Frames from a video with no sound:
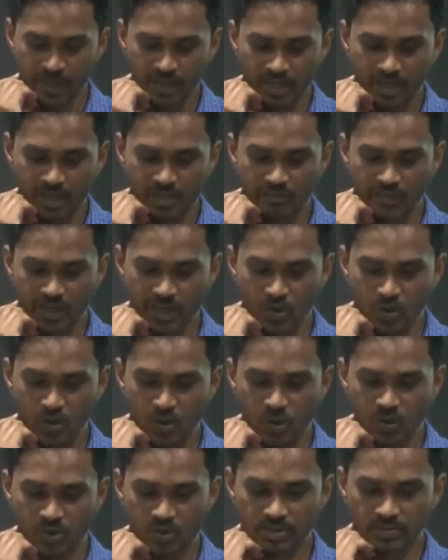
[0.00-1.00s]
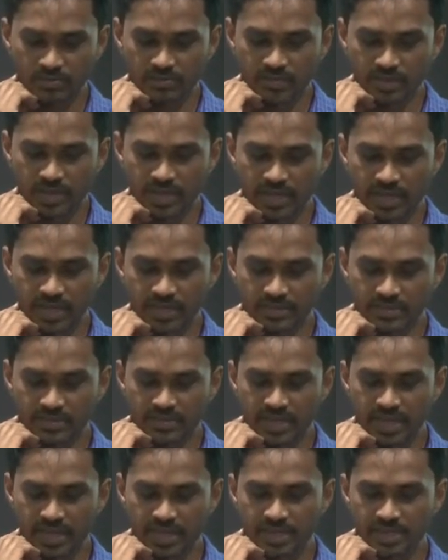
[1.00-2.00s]
if I go on, like
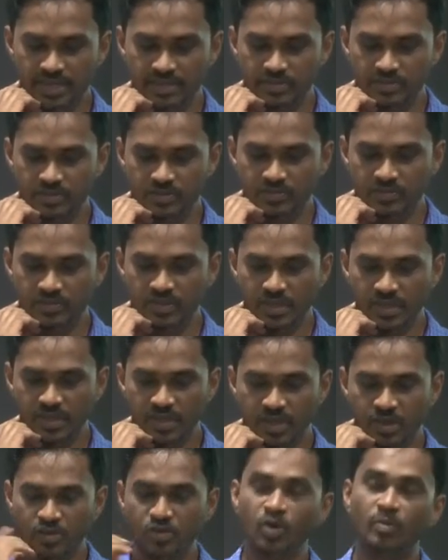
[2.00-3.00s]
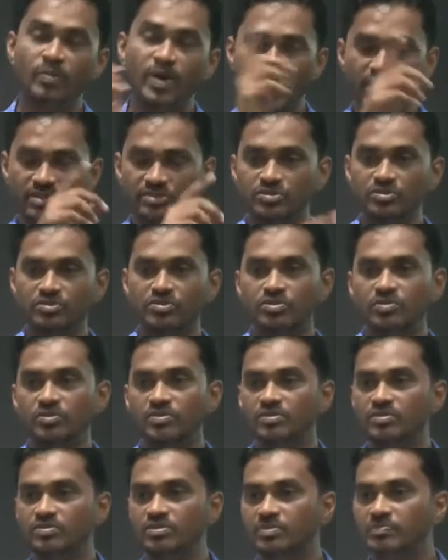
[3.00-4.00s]
say that, go back
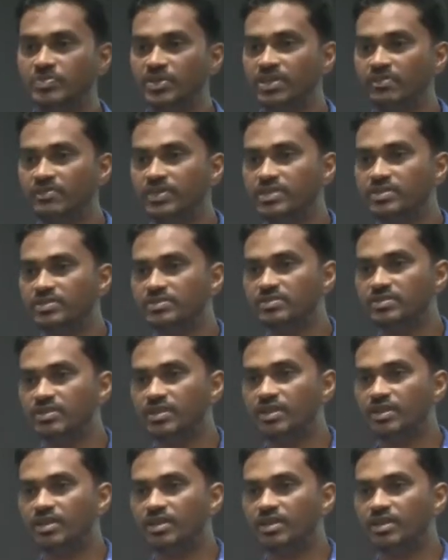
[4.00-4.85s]
to the previous